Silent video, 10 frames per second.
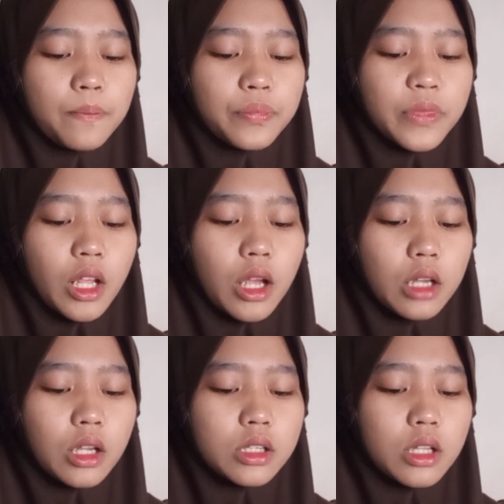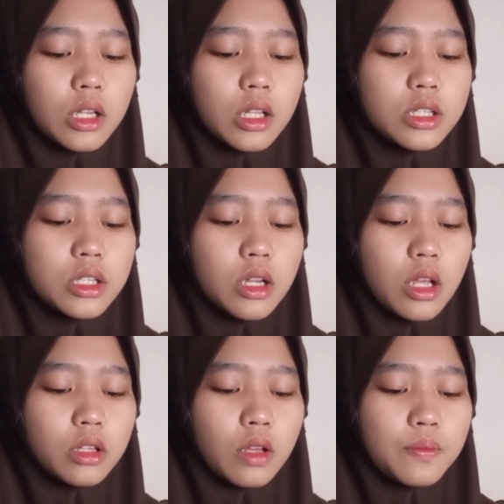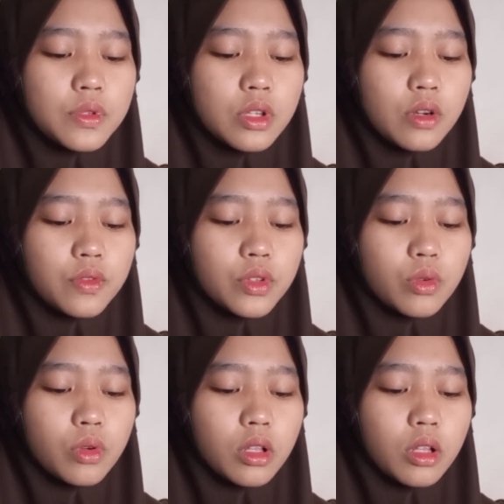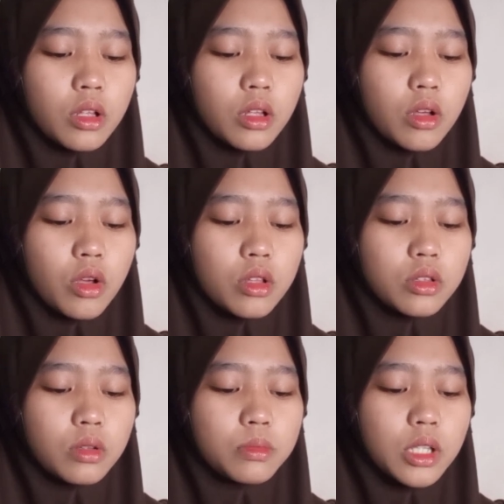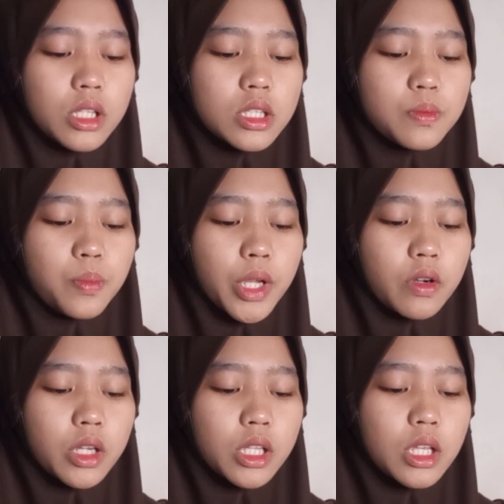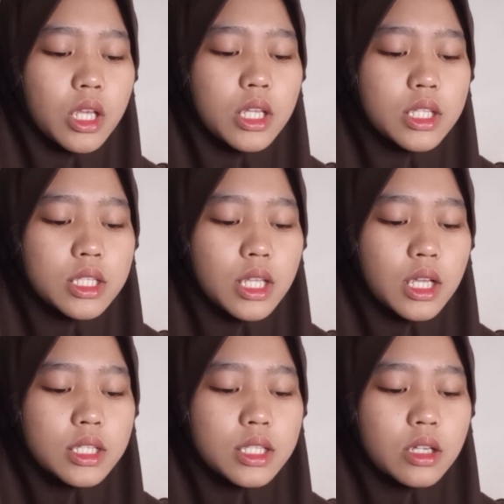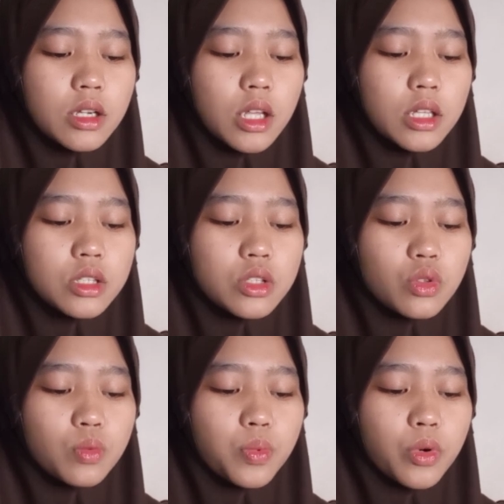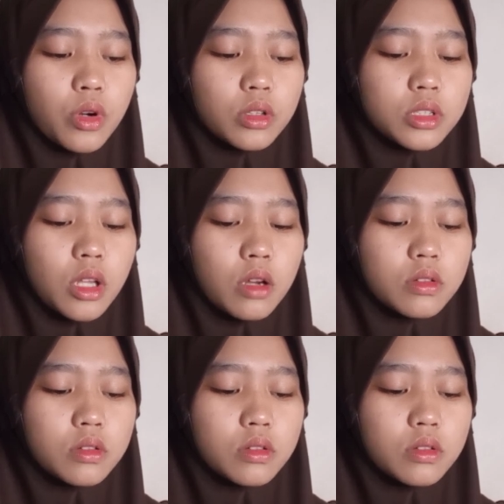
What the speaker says: Canada National observed to columnist Perry Saxirage to broke down